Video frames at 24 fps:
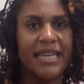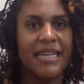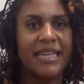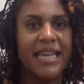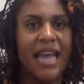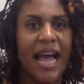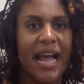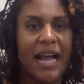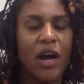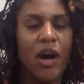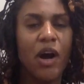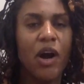And
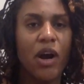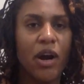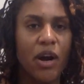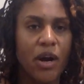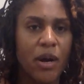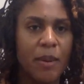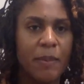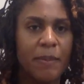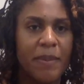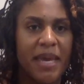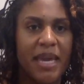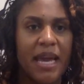like
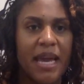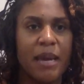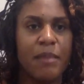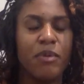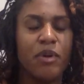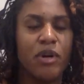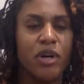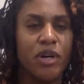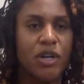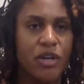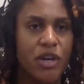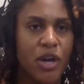her being
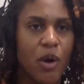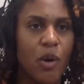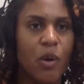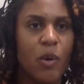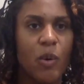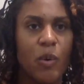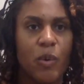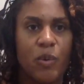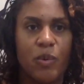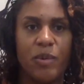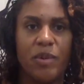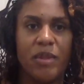able to
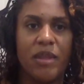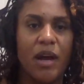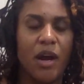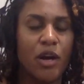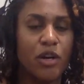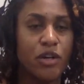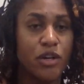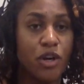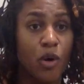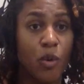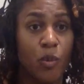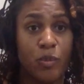know
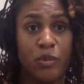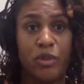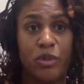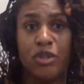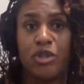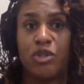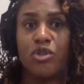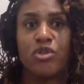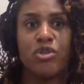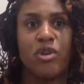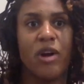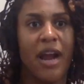her own
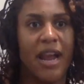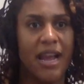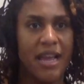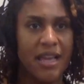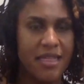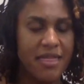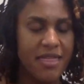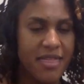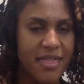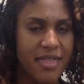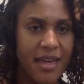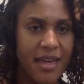strength